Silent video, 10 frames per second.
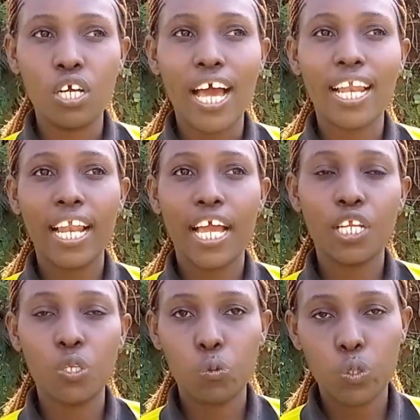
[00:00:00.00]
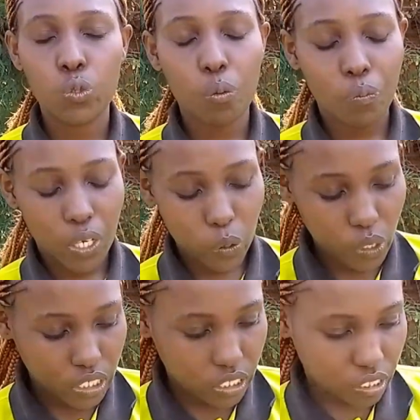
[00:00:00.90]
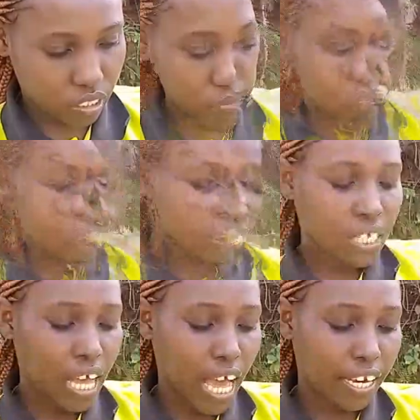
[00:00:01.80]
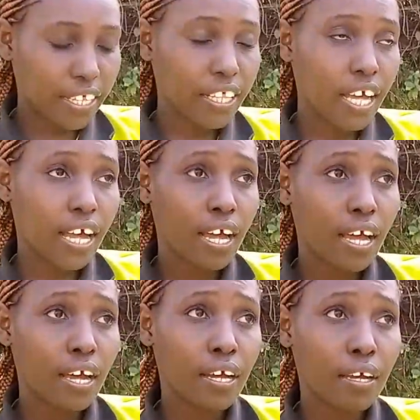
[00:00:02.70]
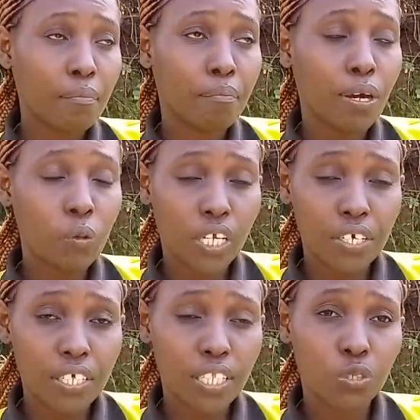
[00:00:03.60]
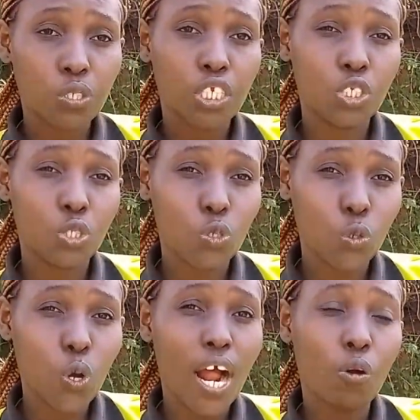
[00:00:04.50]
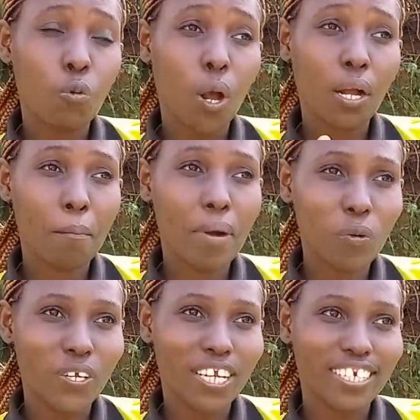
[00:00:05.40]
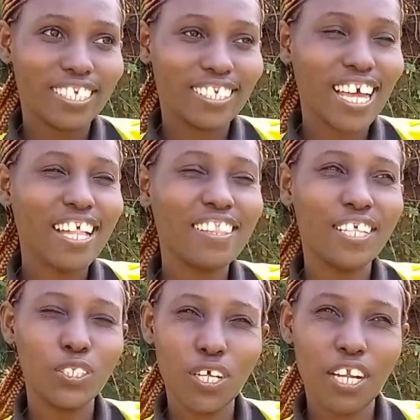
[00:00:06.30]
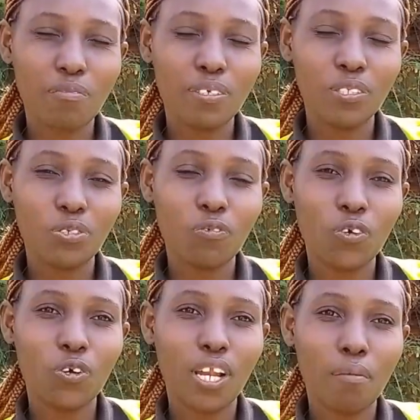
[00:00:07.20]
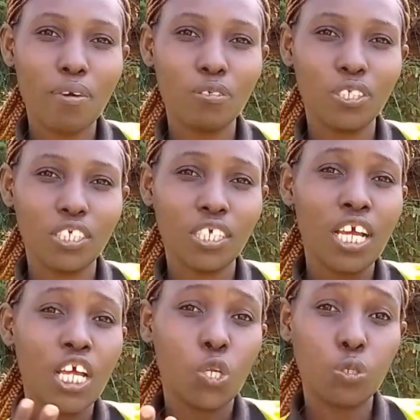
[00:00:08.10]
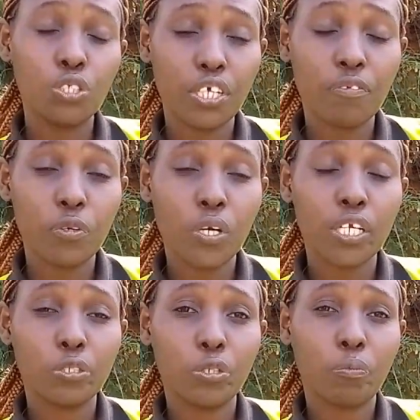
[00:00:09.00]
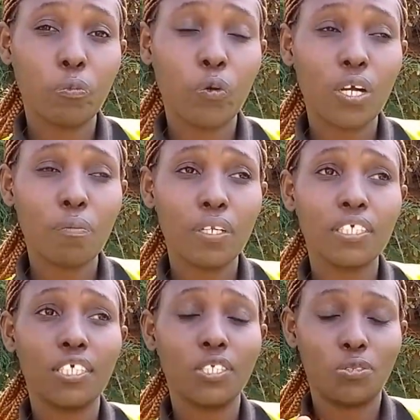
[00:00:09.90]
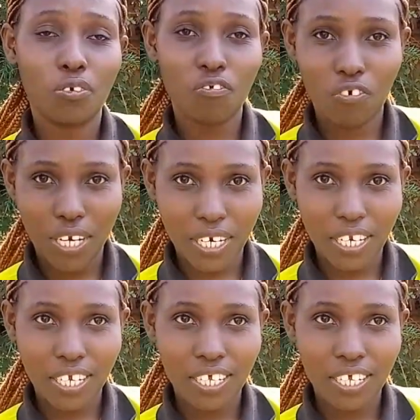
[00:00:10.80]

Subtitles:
align with your priorities. Another boundary that we need to know are work boundaries. And these one I've been so vocal about it. Not everyone at your workplace is your friend.